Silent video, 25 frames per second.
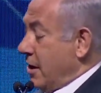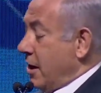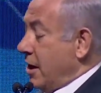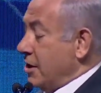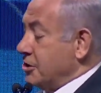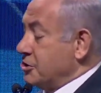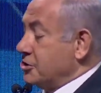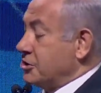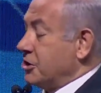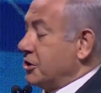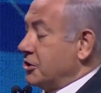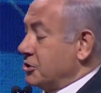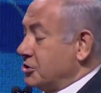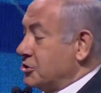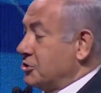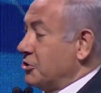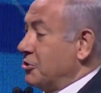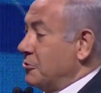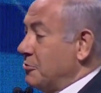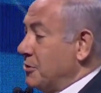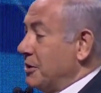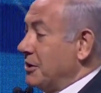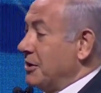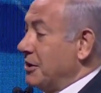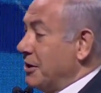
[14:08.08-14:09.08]
I shared
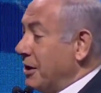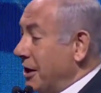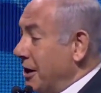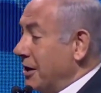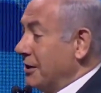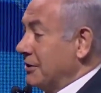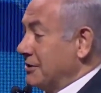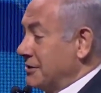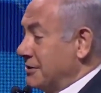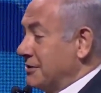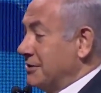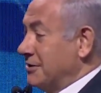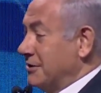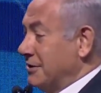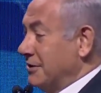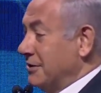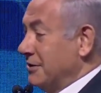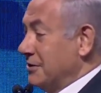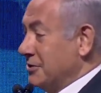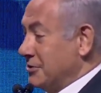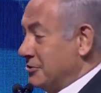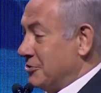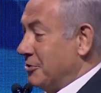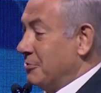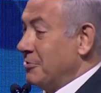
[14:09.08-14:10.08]
so many nights,
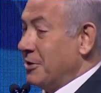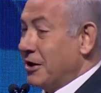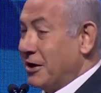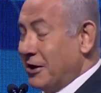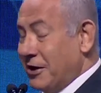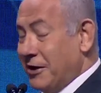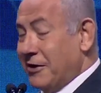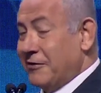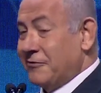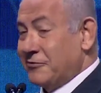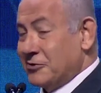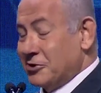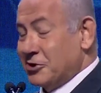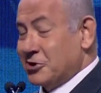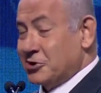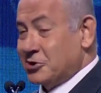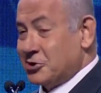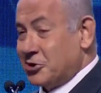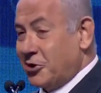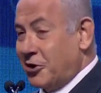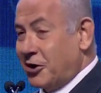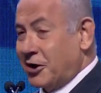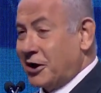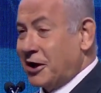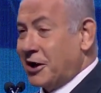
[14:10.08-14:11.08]
so many evenings
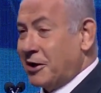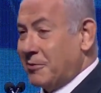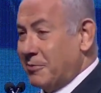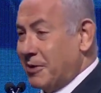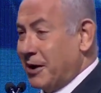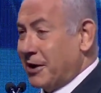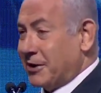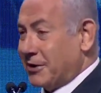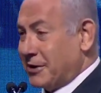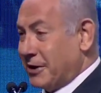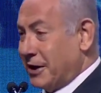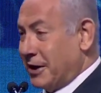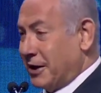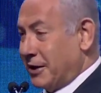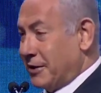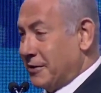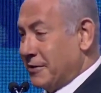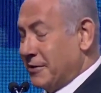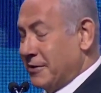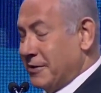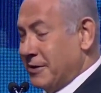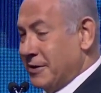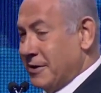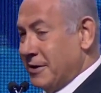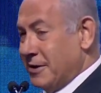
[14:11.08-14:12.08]
talking about that,
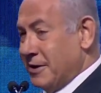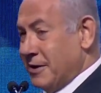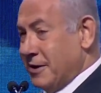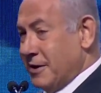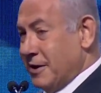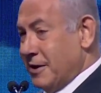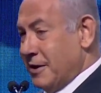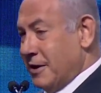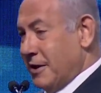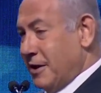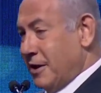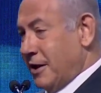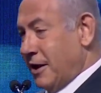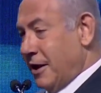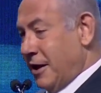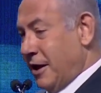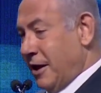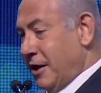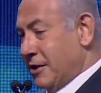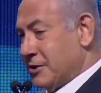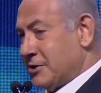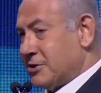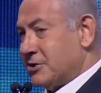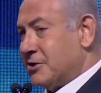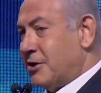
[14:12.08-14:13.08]

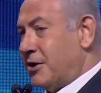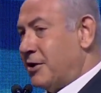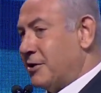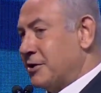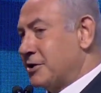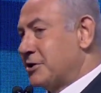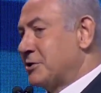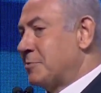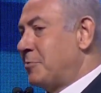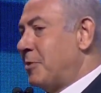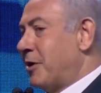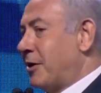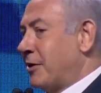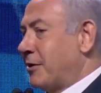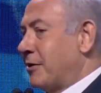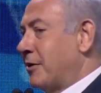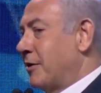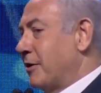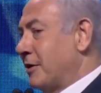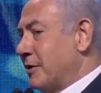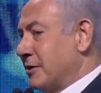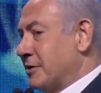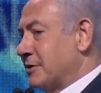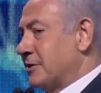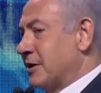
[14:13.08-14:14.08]
and saw the
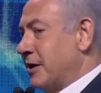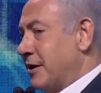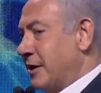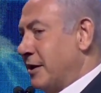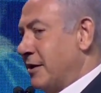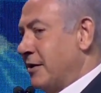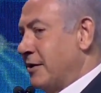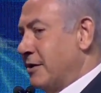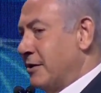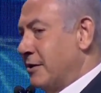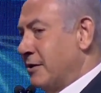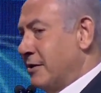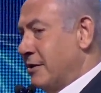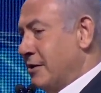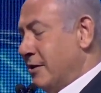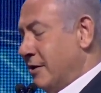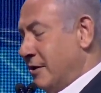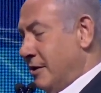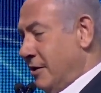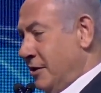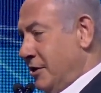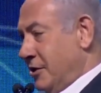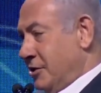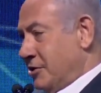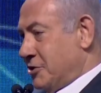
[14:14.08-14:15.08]
sparkle in his eye,
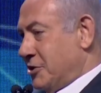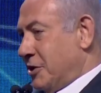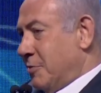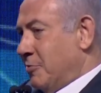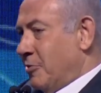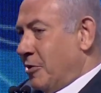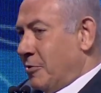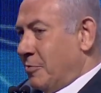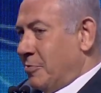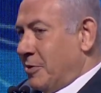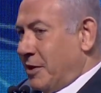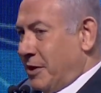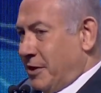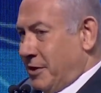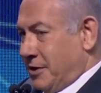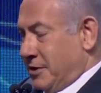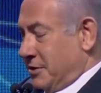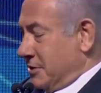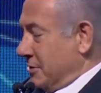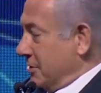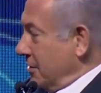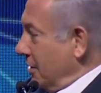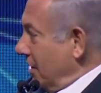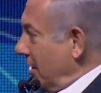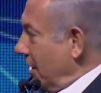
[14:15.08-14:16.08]
is Shimon
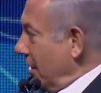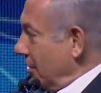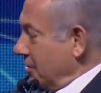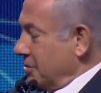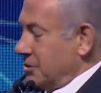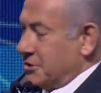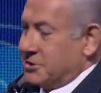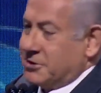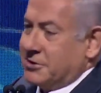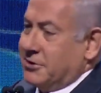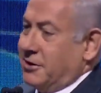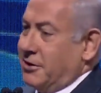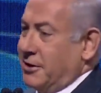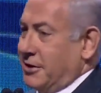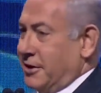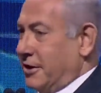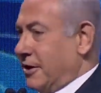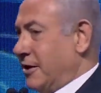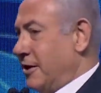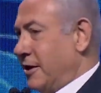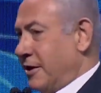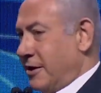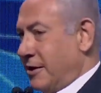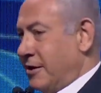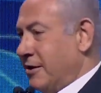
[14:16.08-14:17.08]
Peres. I just saw it
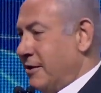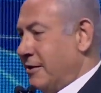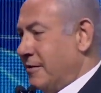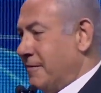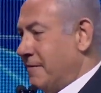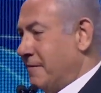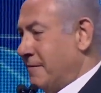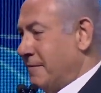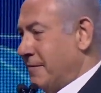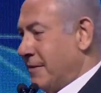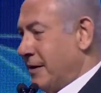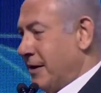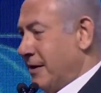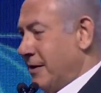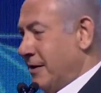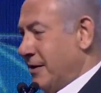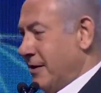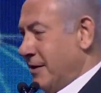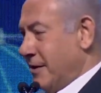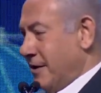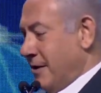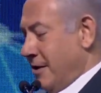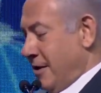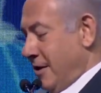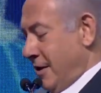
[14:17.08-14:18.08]
again.
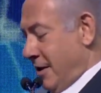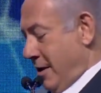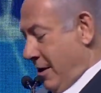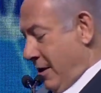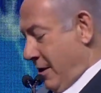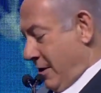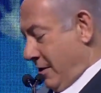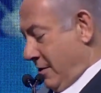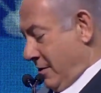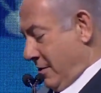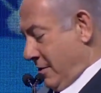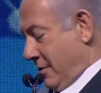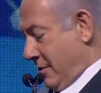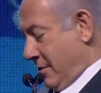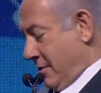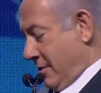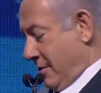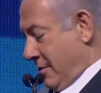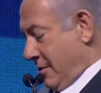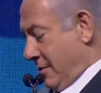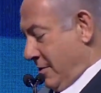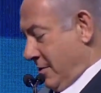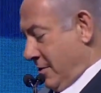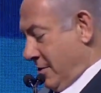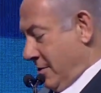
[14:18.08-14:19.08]
And
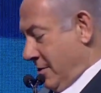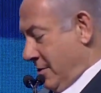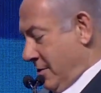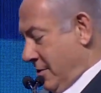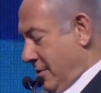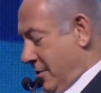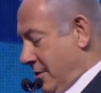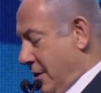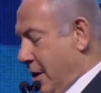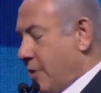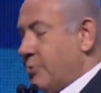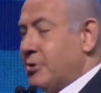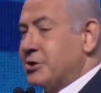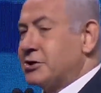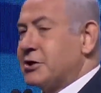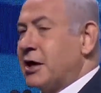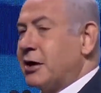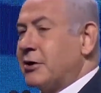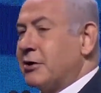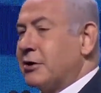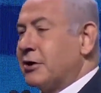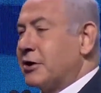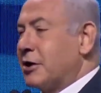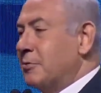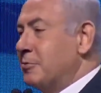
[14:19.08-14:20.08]
I wish I
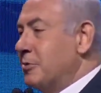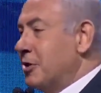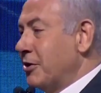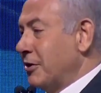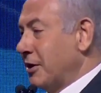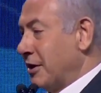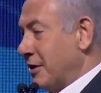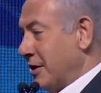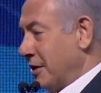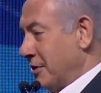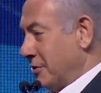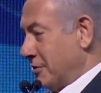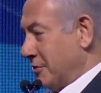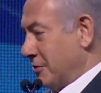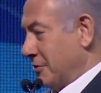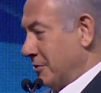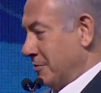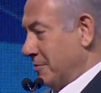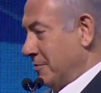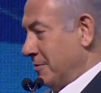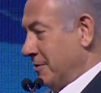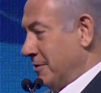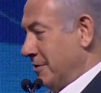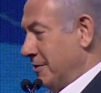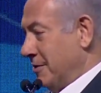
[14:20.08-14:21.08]
could communicate to
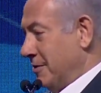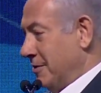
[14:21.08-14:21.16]
him.